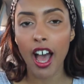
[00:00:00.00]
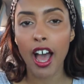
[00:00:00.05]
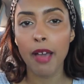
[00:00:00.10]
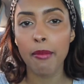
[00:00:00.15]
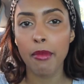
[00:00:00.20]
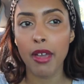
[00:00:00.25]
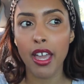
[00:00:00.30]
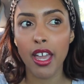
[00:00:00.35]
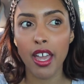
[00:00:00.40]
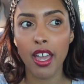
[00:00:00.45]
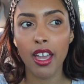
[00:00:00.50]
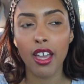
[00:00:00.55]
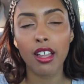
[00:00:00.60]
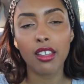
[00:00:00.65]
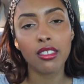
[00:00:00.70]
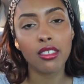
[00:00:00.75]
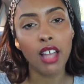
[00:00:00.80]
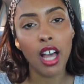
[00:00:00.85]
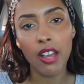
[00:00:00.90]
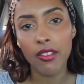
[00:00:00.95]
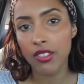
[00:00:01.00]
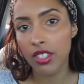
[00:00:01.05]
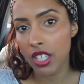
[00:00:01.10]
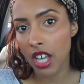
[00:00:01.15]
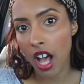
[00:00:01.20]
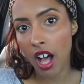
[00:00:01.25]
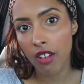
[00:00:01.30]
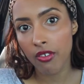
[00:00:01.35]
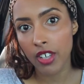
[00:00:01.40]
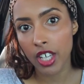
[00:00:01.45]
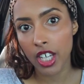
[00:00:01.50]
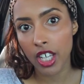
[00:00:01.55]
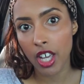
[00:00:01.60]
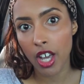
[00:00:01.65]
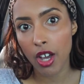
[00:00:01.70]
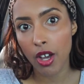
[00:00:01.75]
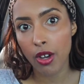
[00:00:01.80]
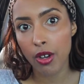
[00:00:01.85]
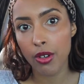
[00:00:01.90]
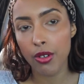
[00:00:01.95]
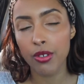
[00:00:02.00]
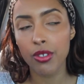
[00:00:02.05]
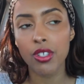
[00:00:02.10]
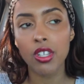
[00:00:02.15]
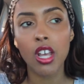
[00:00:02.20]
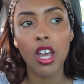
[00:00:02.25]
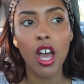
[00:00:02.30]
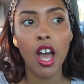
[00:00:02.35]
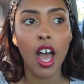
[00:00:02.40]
I make lifestyle videos